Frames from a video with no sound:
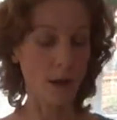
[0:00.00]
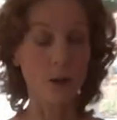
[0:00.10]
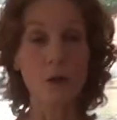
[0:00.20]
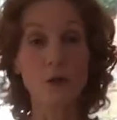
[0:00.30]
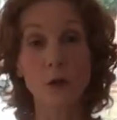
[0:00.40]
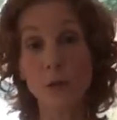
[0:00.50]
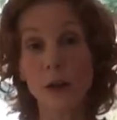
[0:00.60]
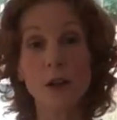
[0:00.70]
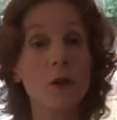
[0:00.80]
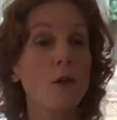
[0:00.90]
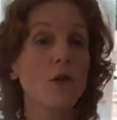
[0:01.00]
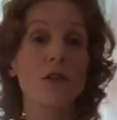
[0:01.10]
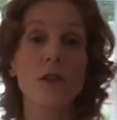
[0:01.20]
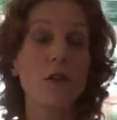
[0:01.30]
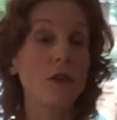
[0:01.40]
my NutriBullet or
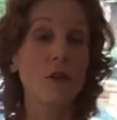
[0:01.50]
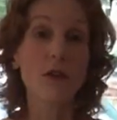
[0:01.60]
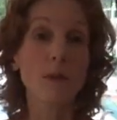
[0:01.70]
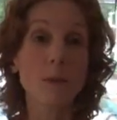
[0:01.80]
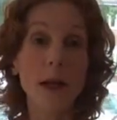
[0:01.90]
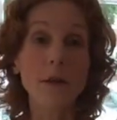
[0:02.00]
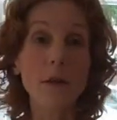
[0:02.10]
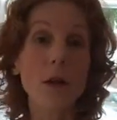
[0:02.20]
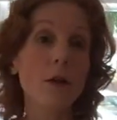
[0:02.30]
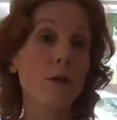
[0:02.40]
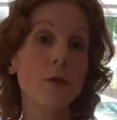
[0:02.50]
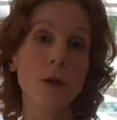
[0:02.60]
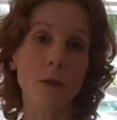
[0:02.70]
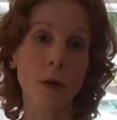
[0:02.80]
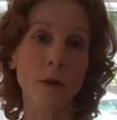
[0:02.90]
just you could use a blender or
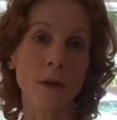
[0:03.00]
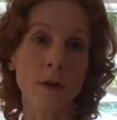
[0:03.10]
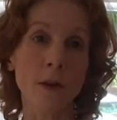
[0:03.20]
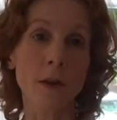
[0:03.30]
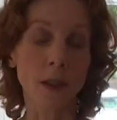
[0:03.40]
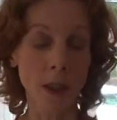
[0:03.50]
food processor.